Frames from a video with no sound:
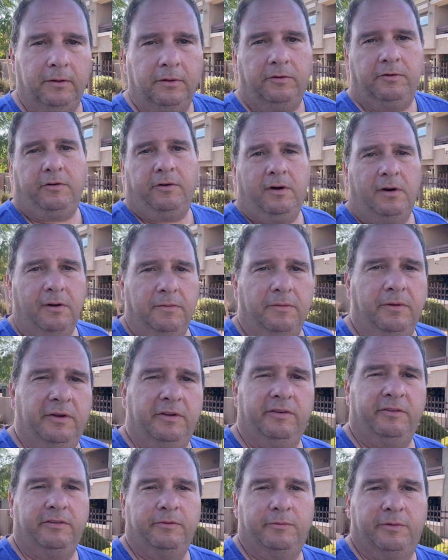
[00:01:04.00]
Those are all re
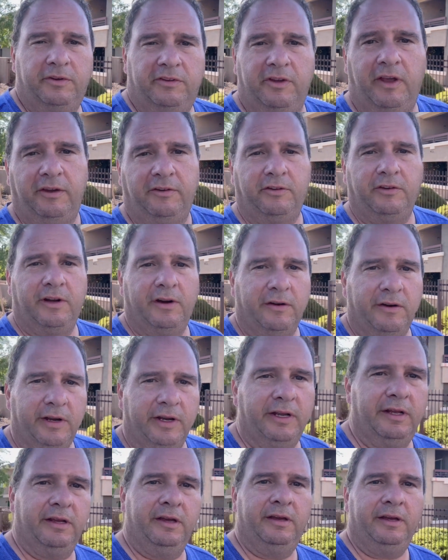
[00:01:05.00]

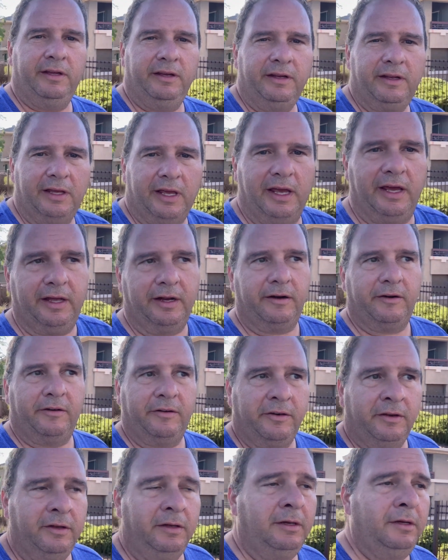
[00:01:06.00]
recessionary
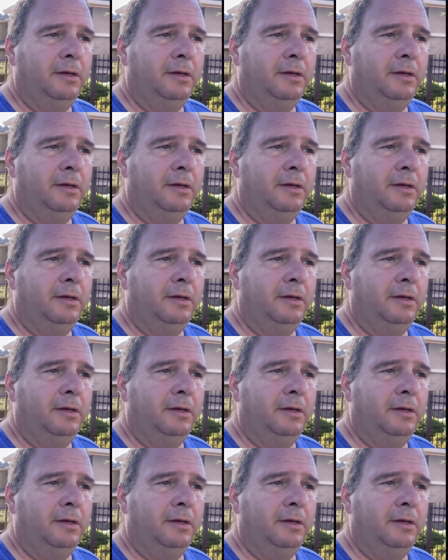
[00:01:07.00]
indicators.